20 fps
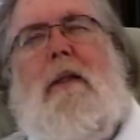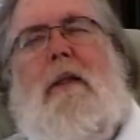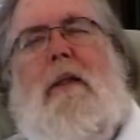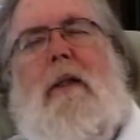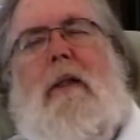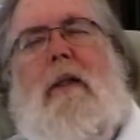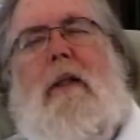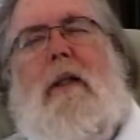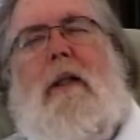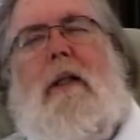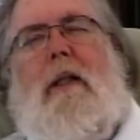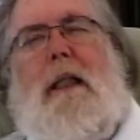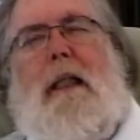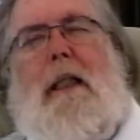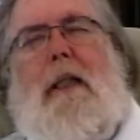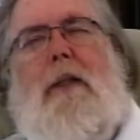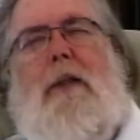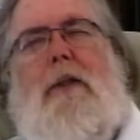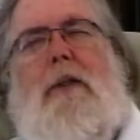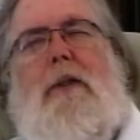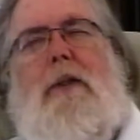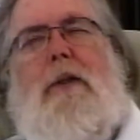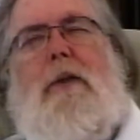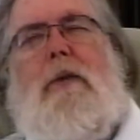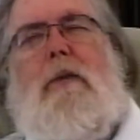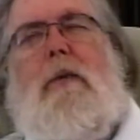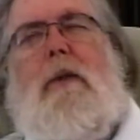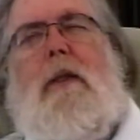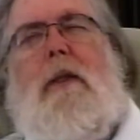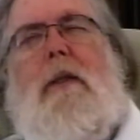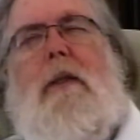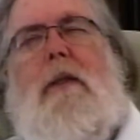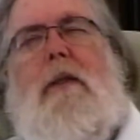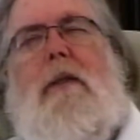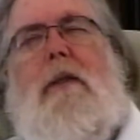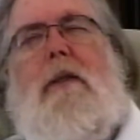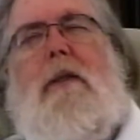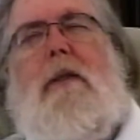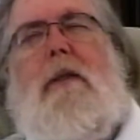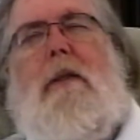our conscious
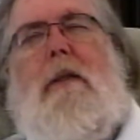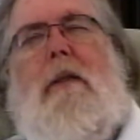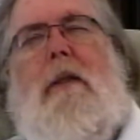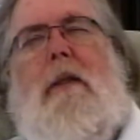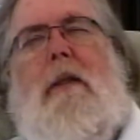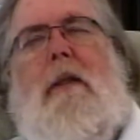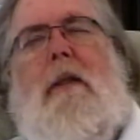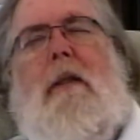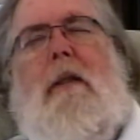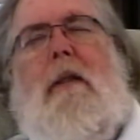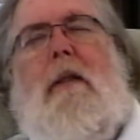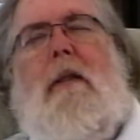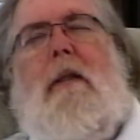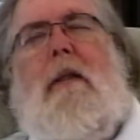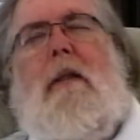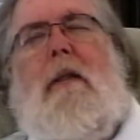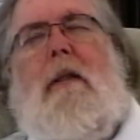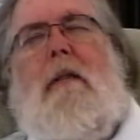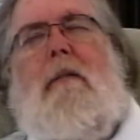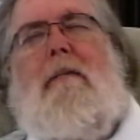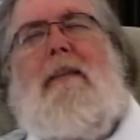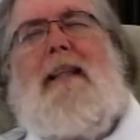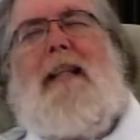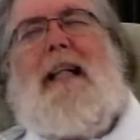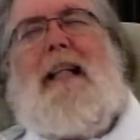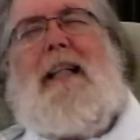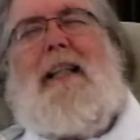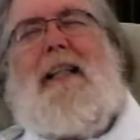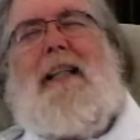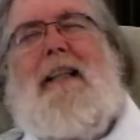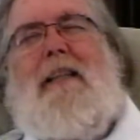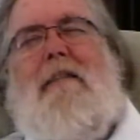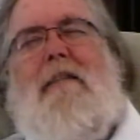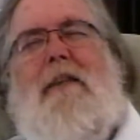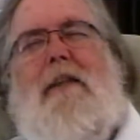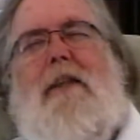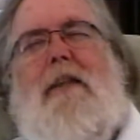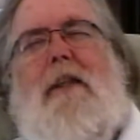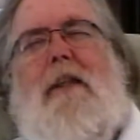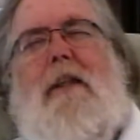awareness, of the
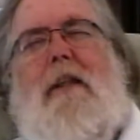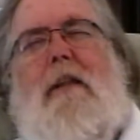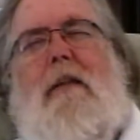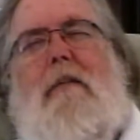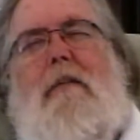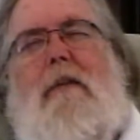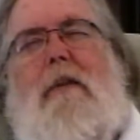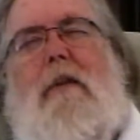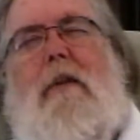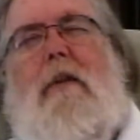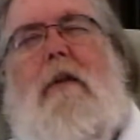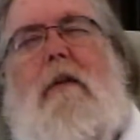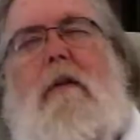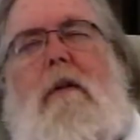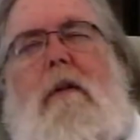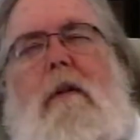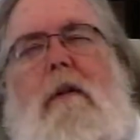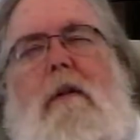activity of the law